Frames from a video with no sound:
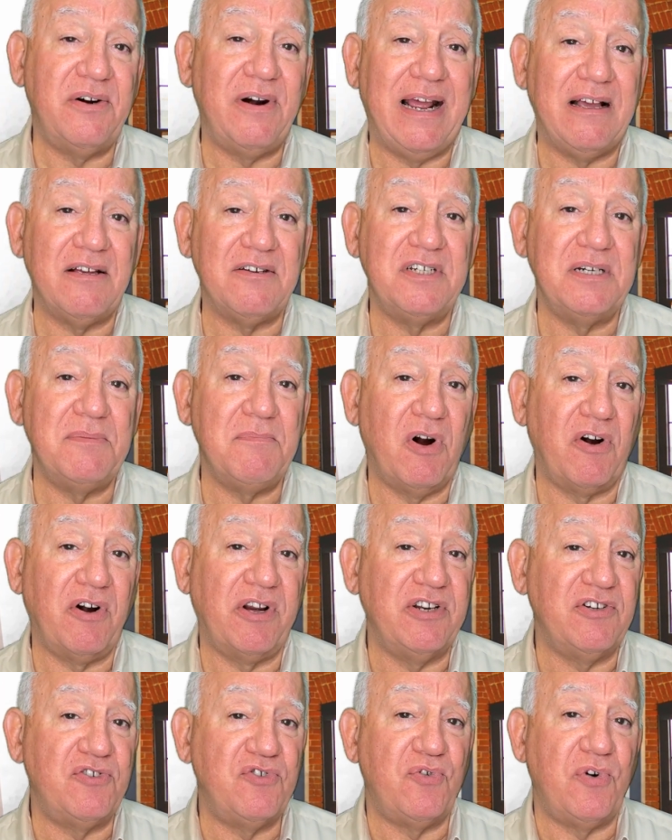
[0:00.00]
housing
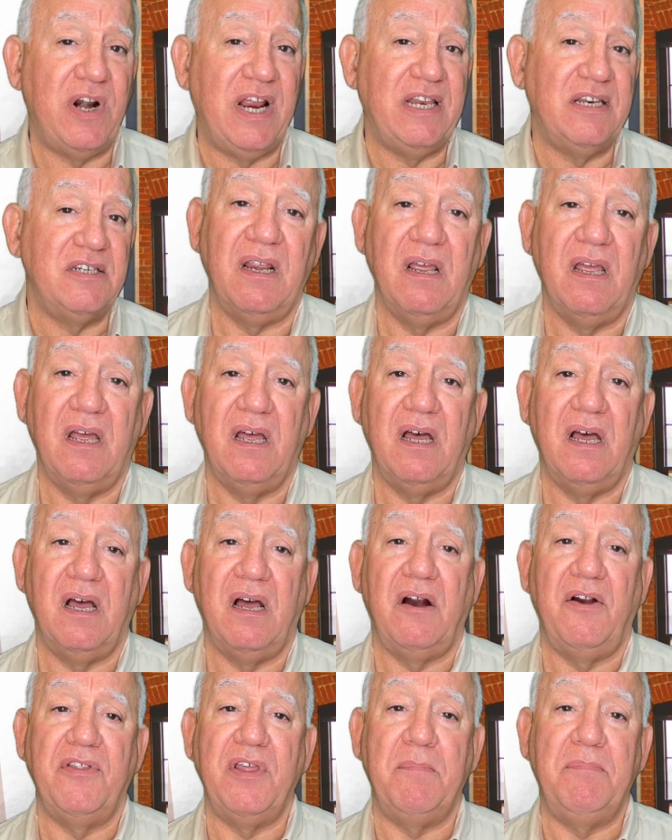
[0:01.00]
market trend.
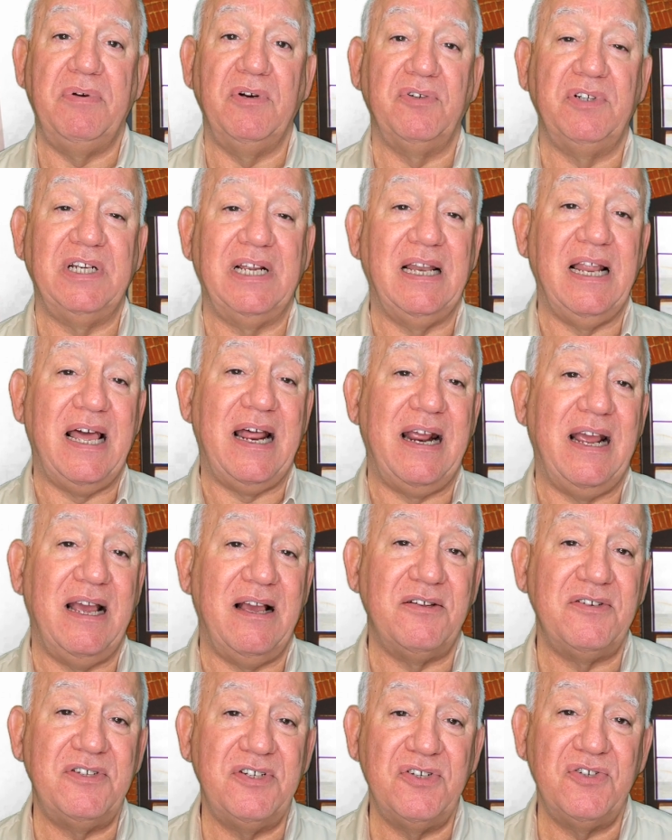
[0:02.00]
Are they building a lot of
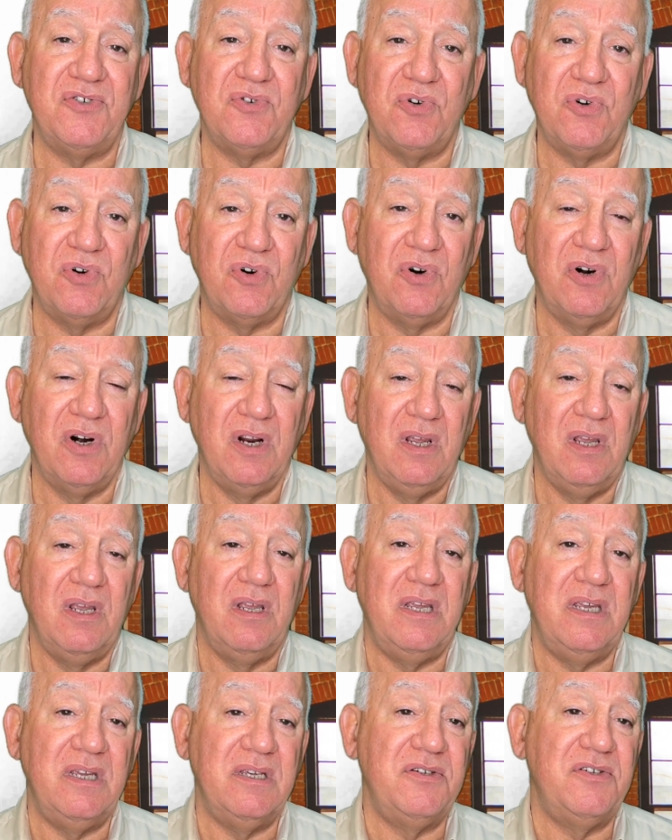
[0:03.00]
houses, or
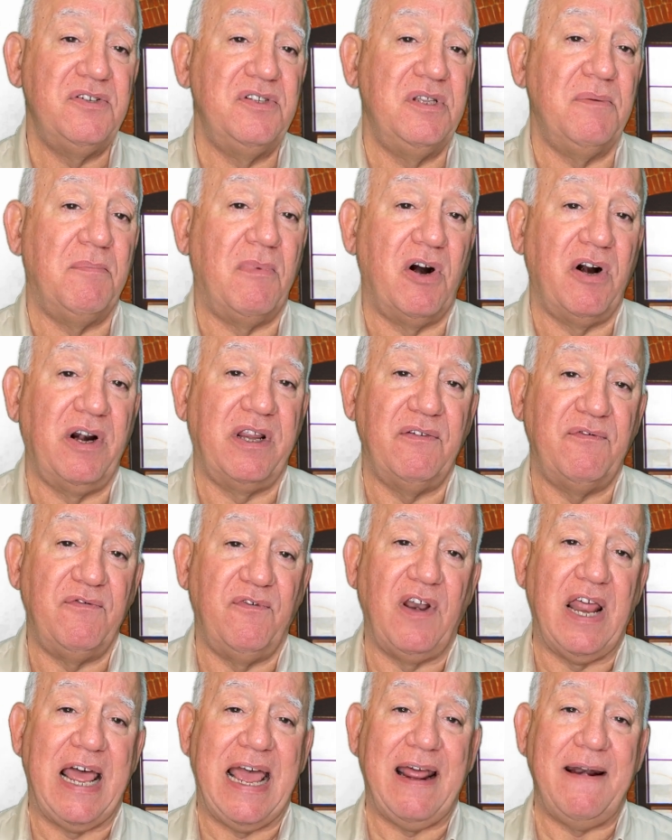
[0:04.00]
is the market
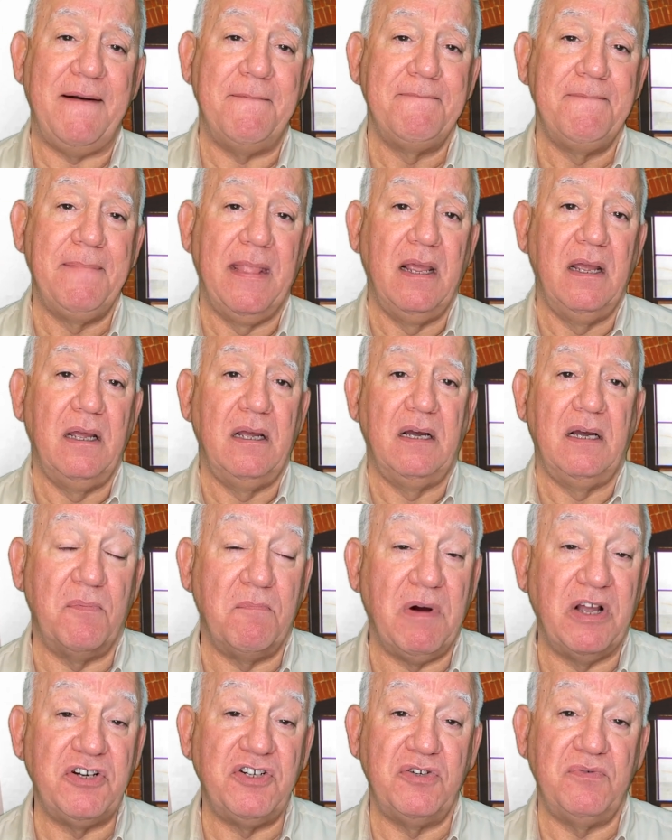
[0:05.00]
flat?
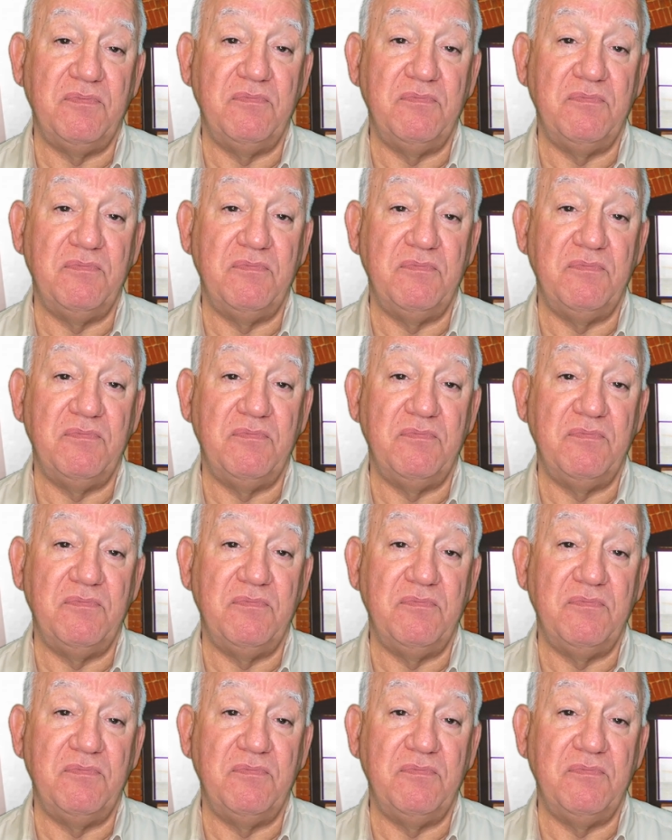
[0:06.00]
Much